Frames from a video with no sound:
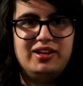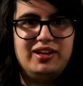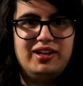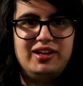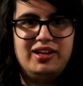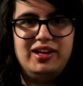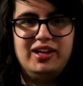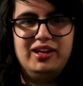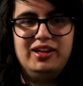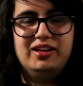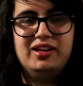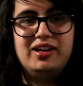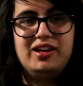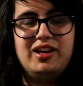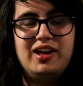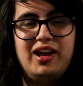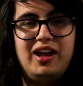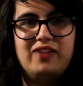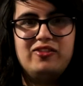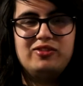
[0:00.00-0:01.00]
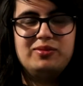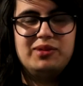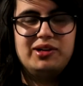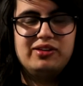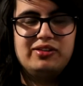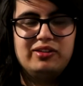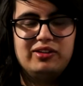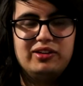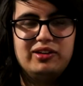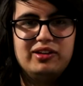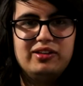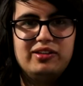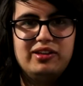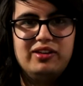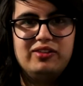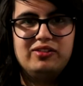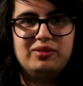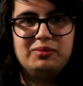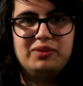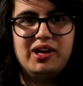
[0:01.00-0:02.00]
And hey, everybody's looking to
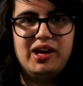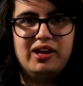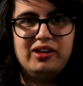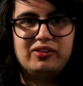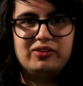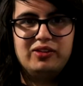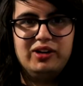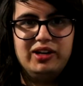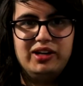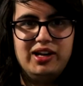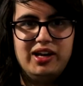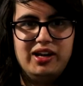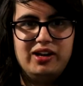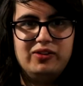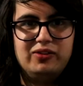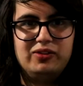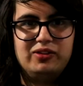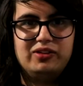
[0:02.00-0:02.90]
save some gas right now.